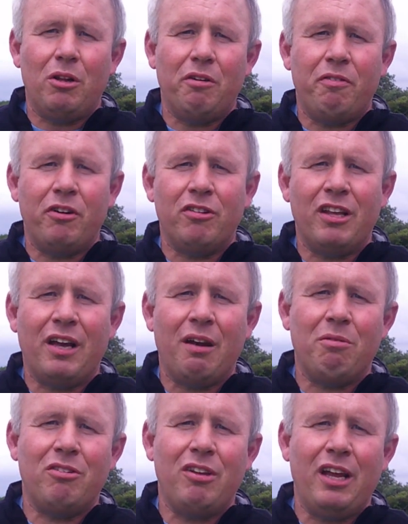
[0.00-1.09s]
the first thing I
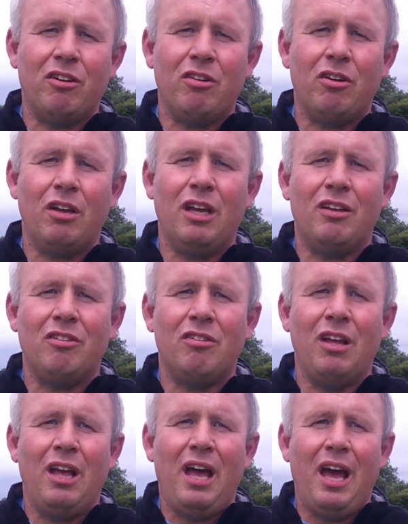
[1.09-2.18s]
would say to you is
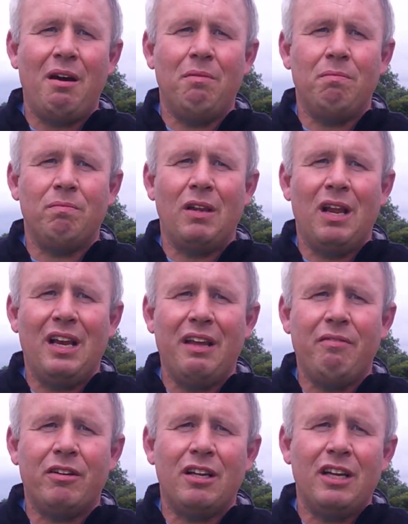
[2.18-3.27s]

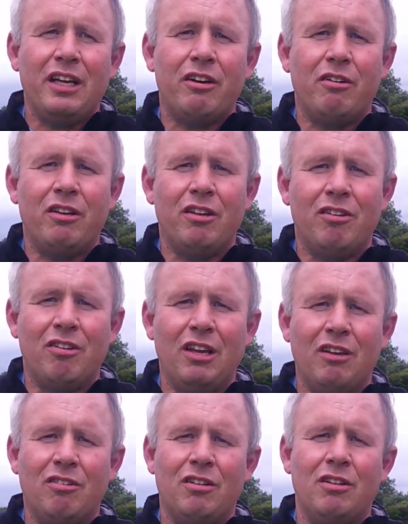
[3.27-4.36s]
leave it till later in the
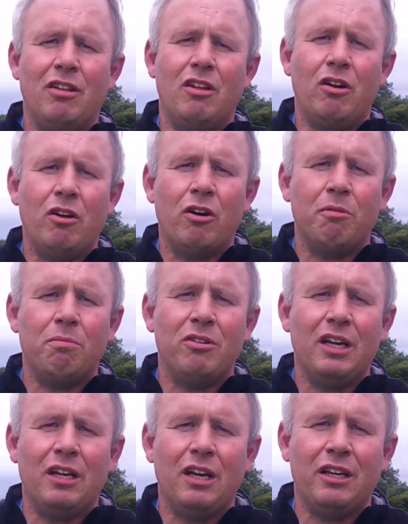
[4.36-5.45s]
season. The herbs
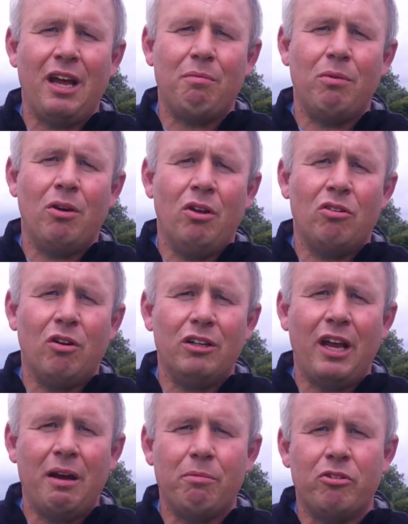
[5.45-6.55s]
need a soil
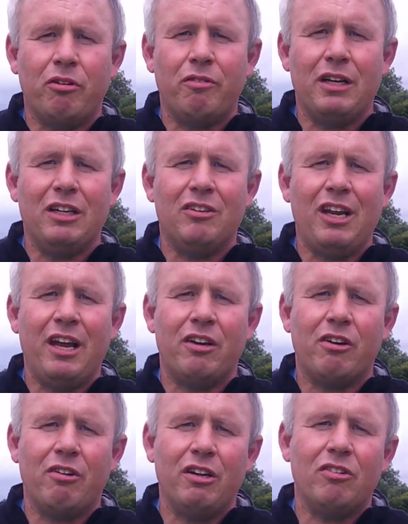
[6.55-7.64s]
temperature of at least 10
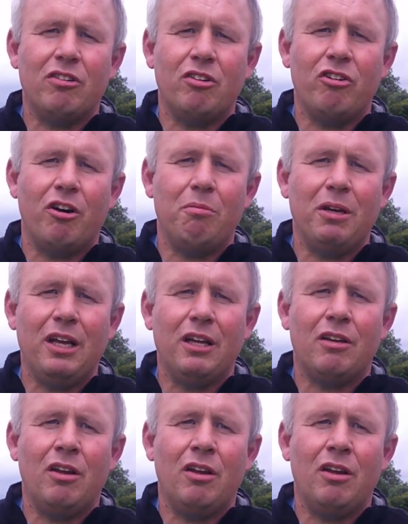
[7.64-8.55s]
degrees to germinate.